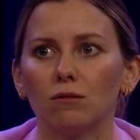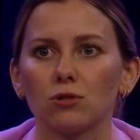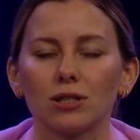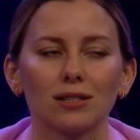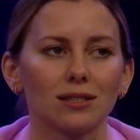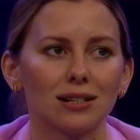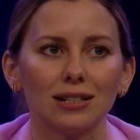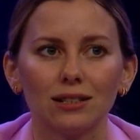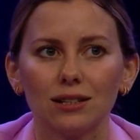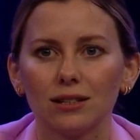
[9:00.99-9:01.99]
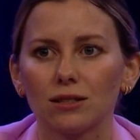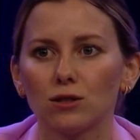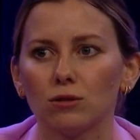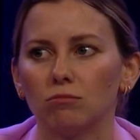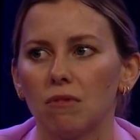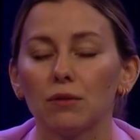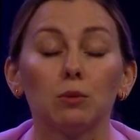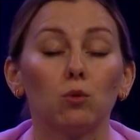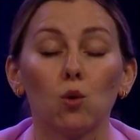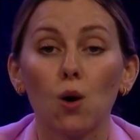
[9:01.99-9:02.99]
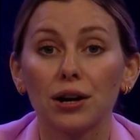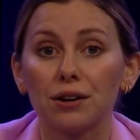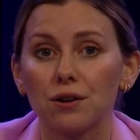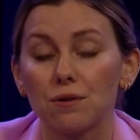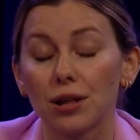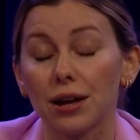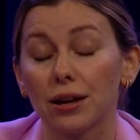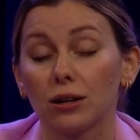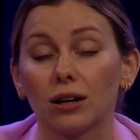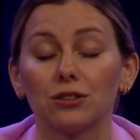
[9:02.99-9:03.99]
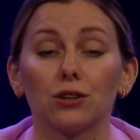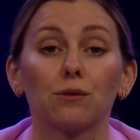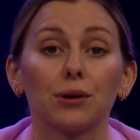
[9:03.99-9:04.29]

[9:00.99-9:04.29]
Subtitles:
stylist, even a blogger, like content